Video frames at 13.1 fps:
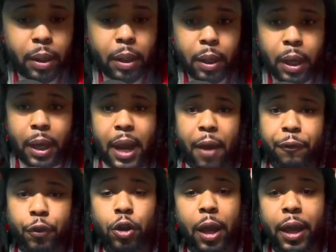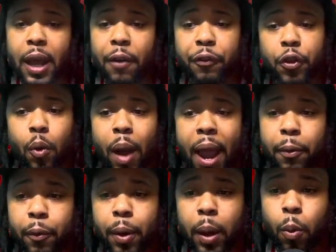And if you
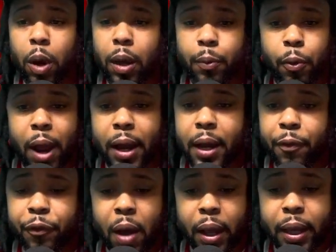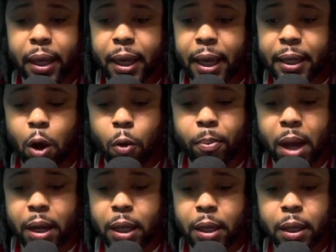ain't real ready to fucking get no
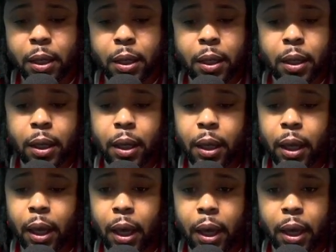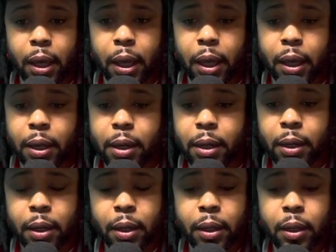money and
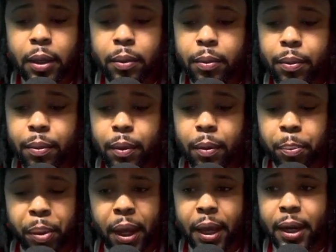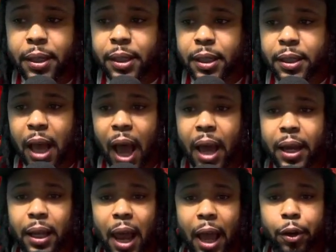be in the
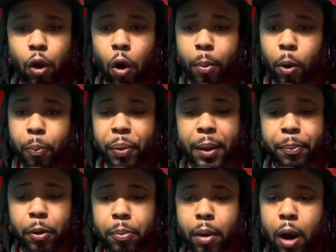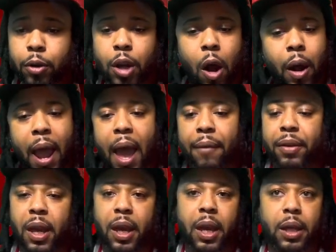society like normal people, bro, don't have
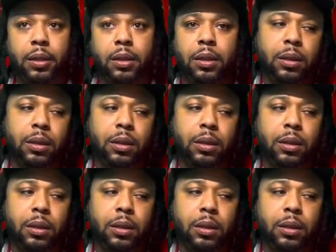kids.